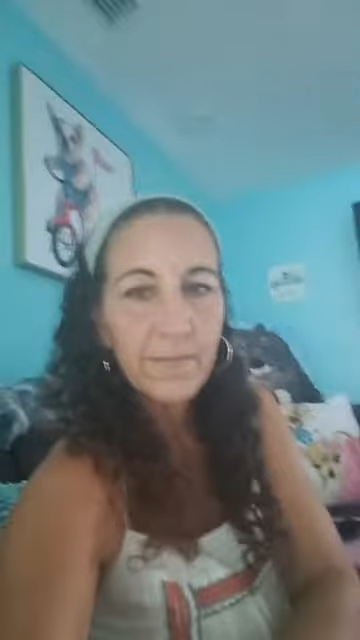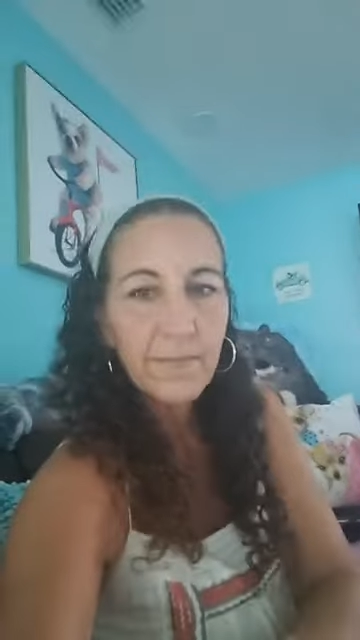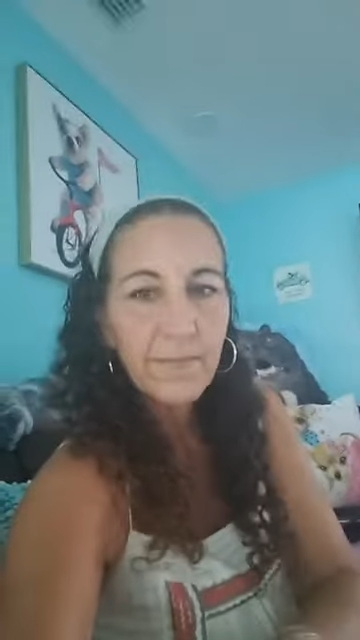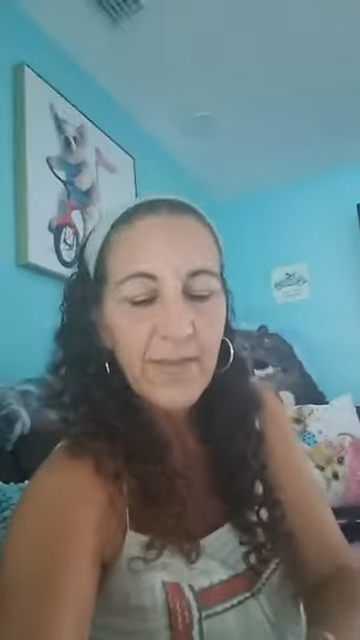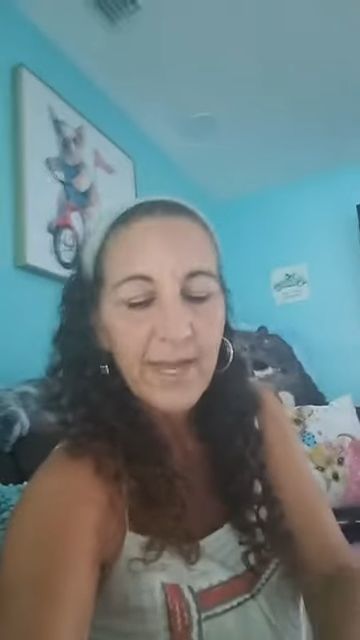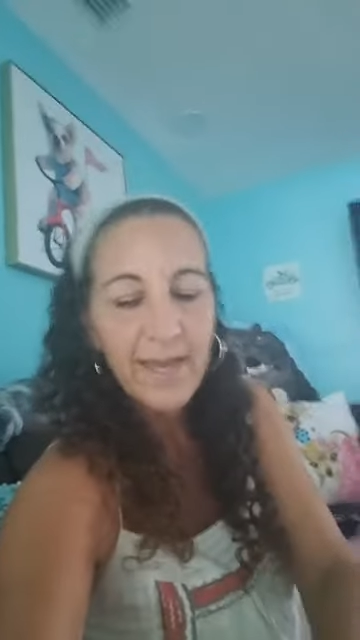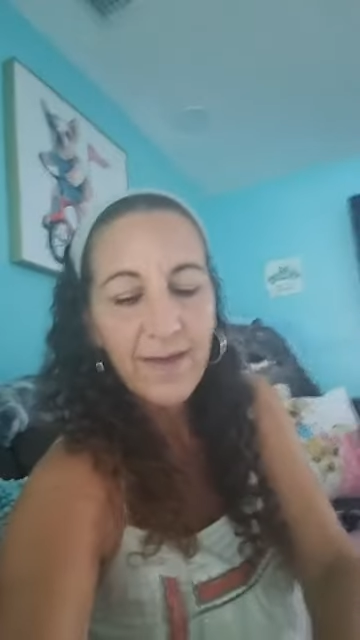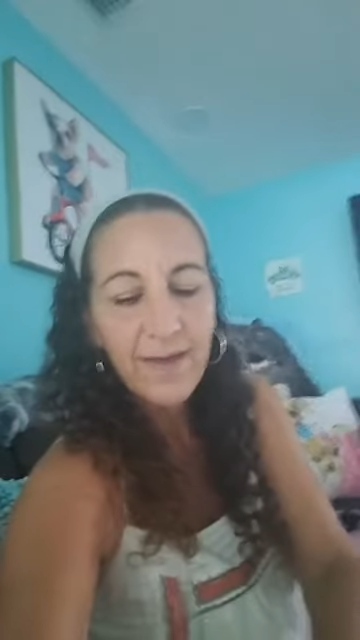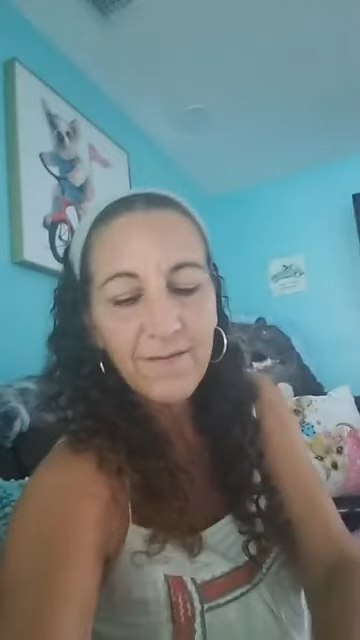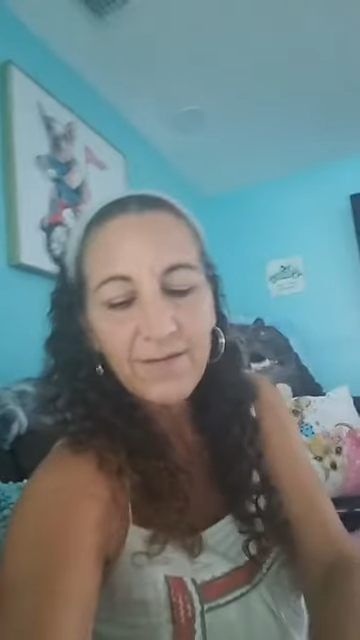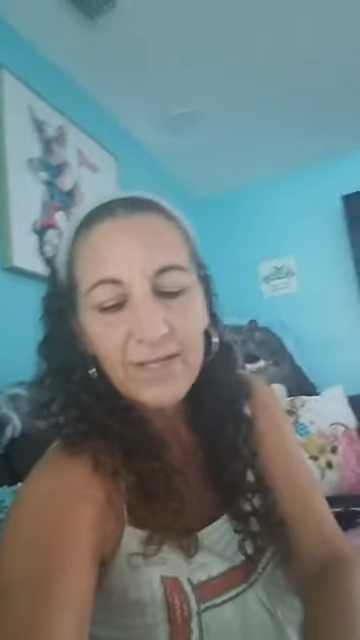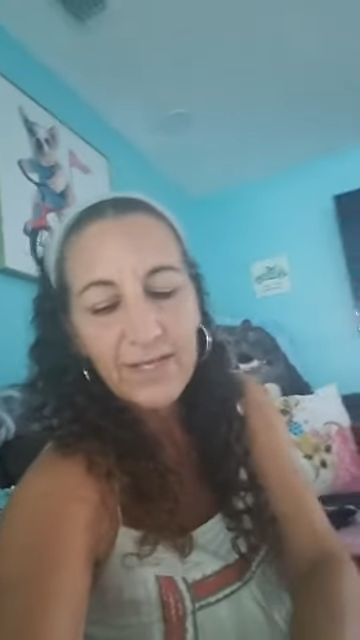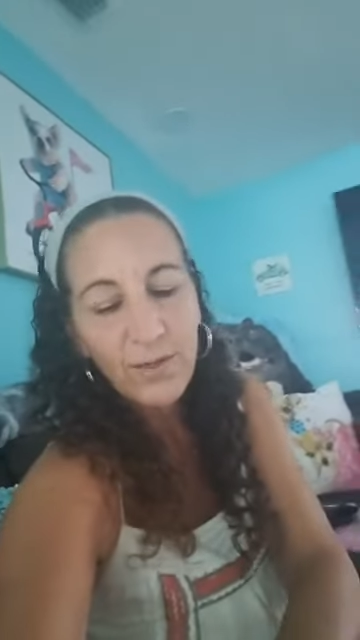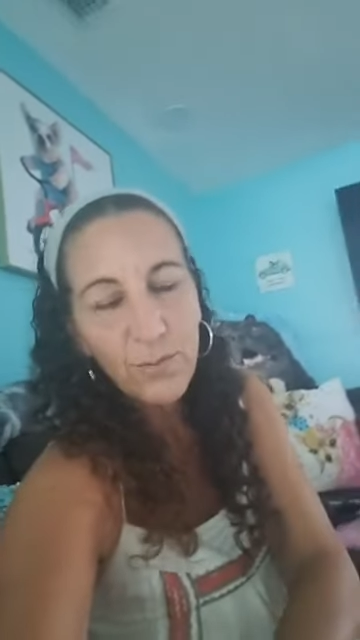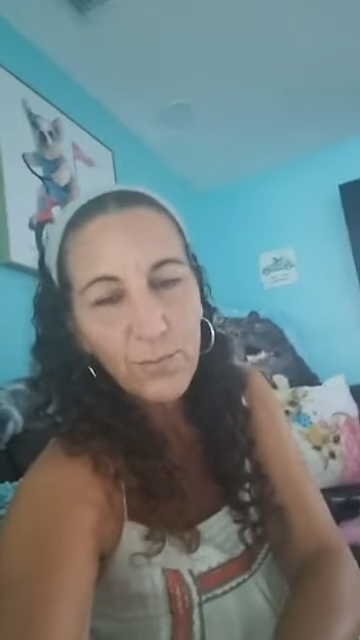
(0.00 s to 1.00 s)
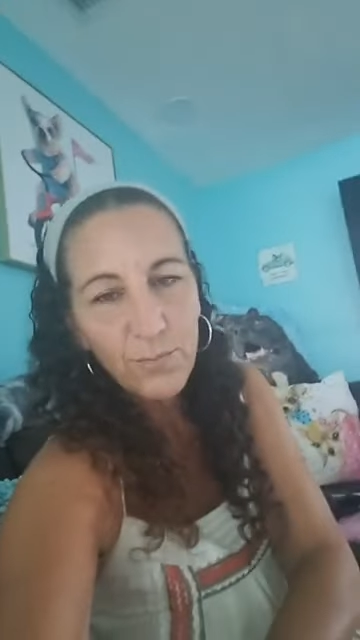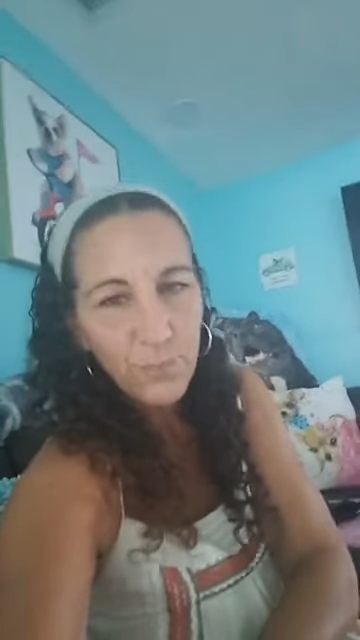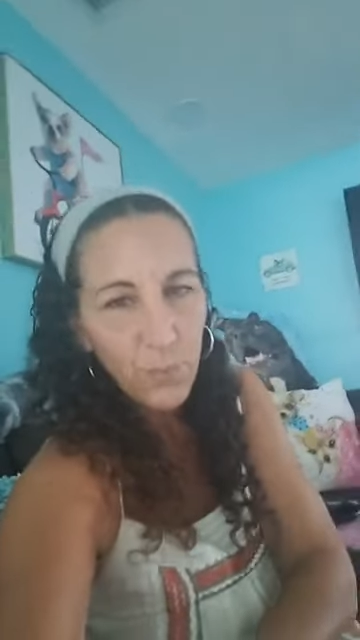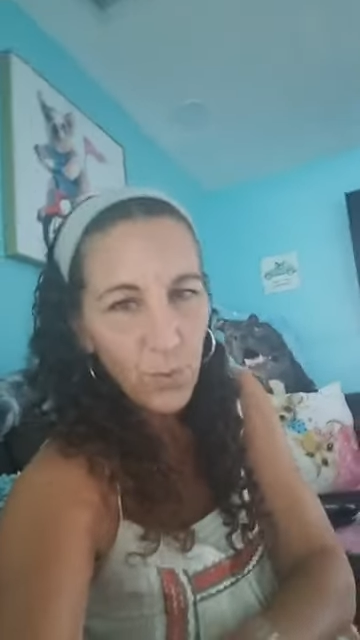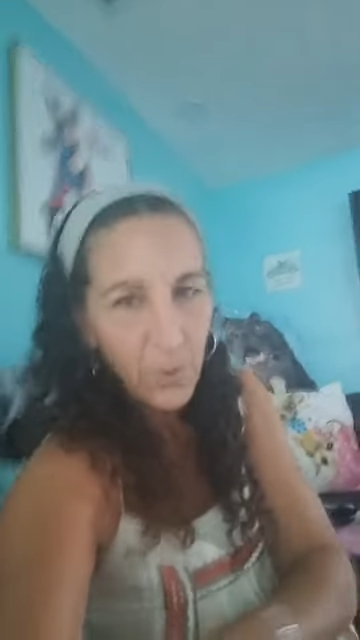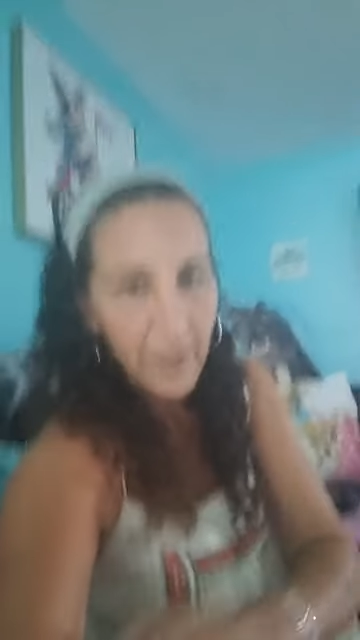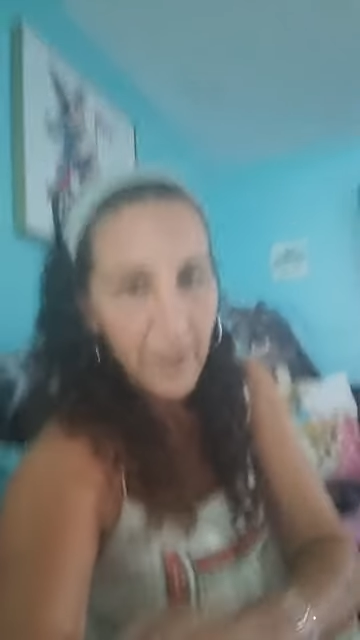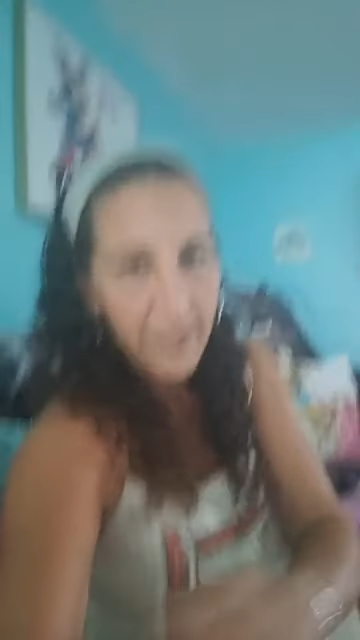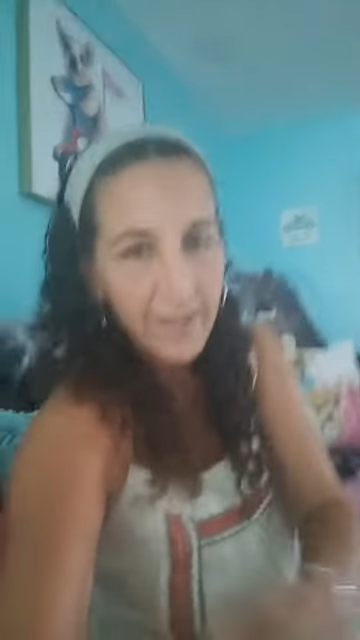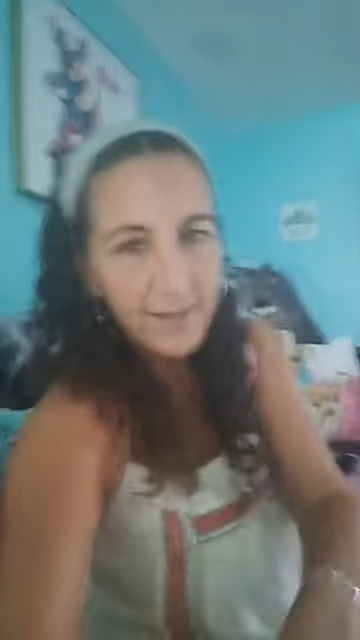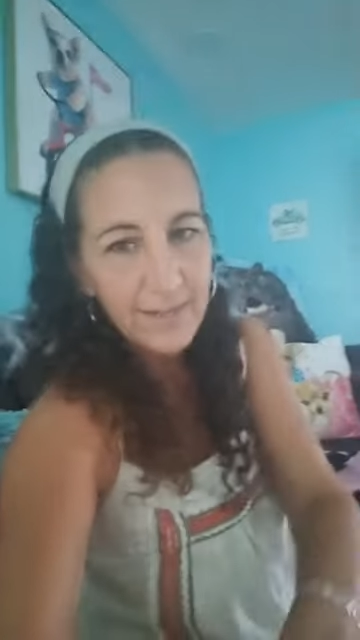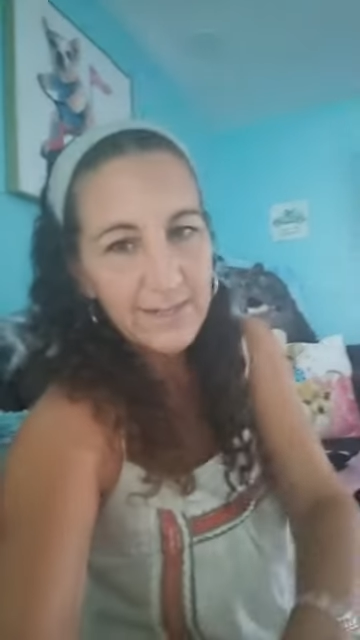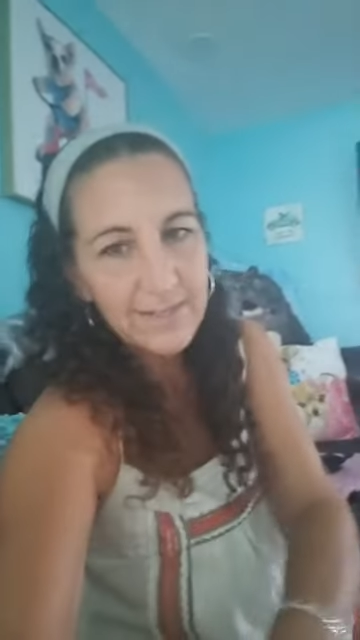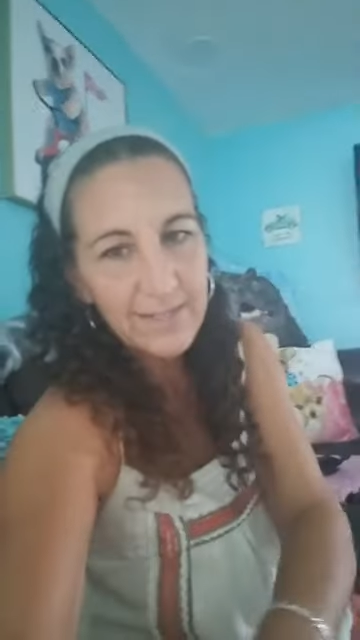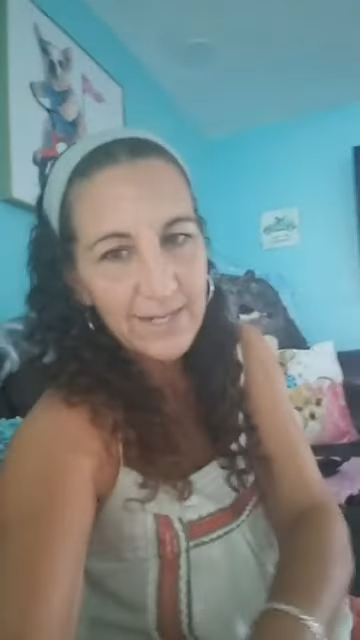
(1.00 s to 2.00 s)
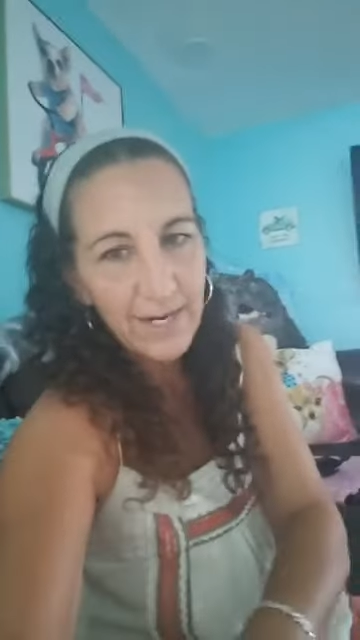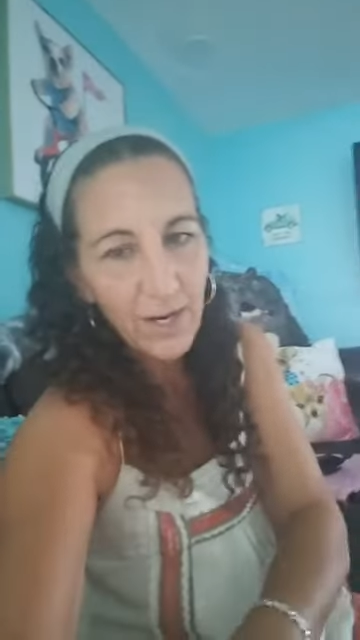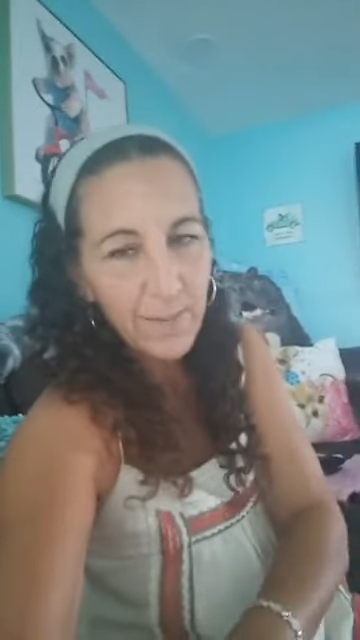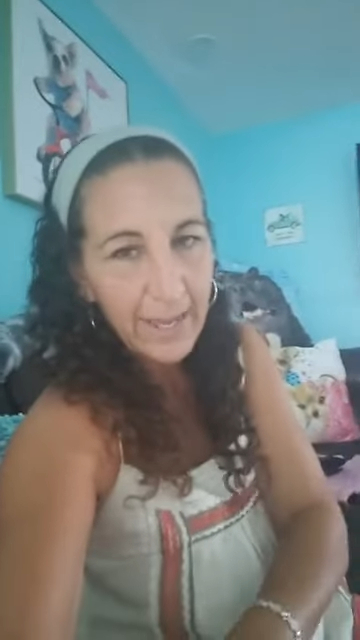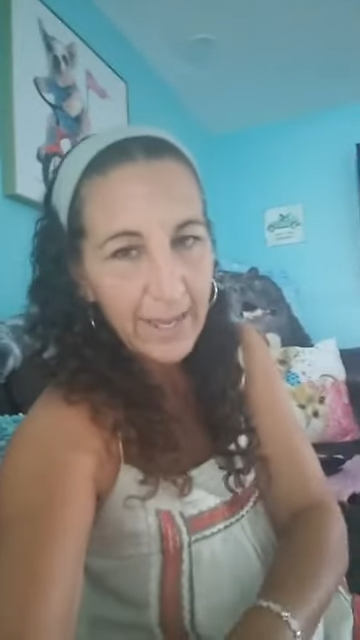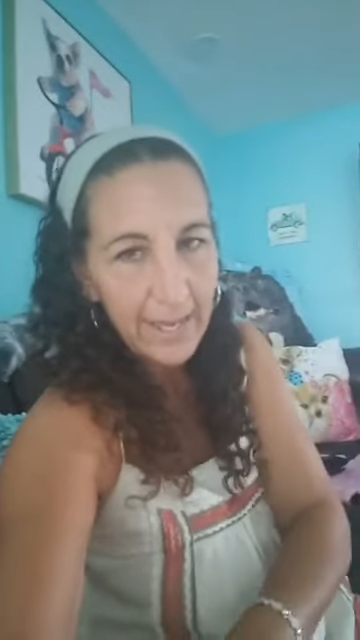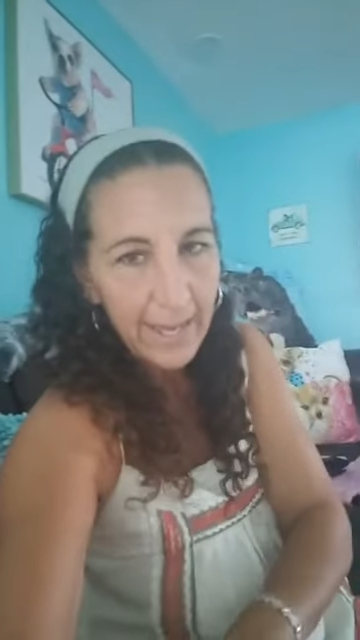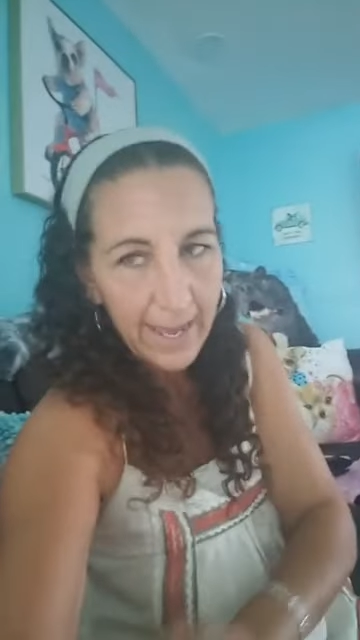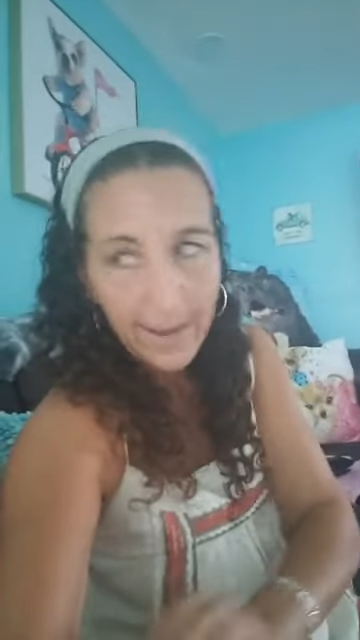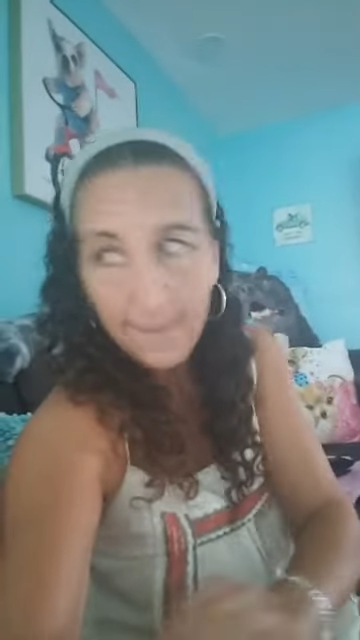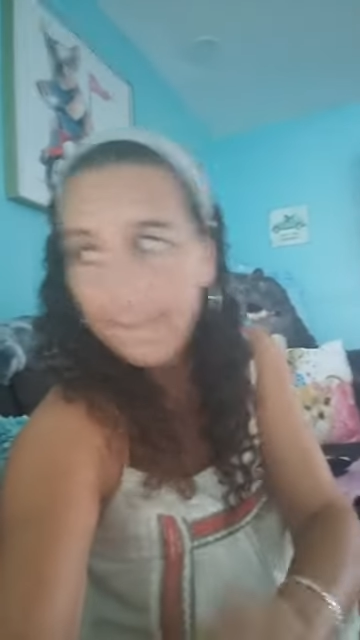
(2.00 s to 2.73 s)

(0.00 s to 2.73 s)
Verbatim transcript: I have a little boy sitting on my lap.